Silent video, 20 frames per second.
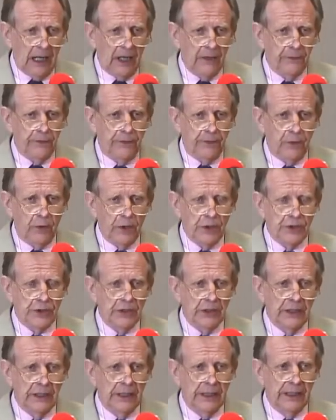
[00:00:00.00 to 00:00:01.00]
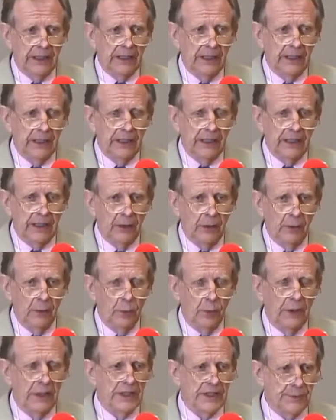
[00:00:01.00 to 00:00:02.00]
Unfortunately,
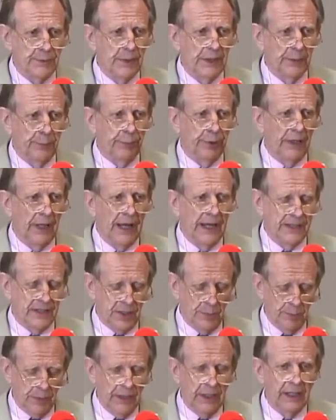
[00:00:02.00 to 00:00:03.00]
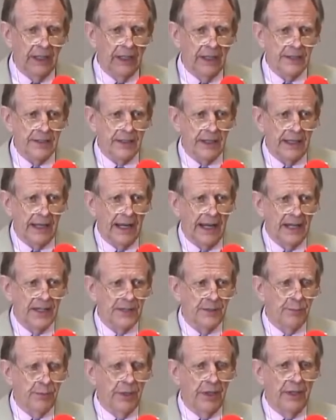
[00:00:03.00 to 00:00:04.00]
when it's been applied to me, as it
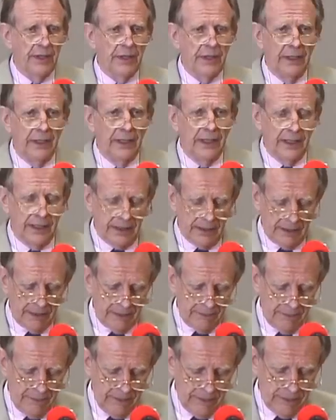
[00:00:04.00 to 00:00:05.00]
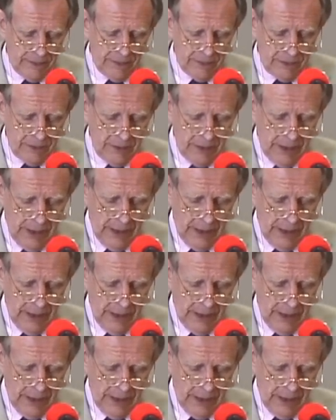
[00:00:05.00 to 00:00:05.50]
has been in cer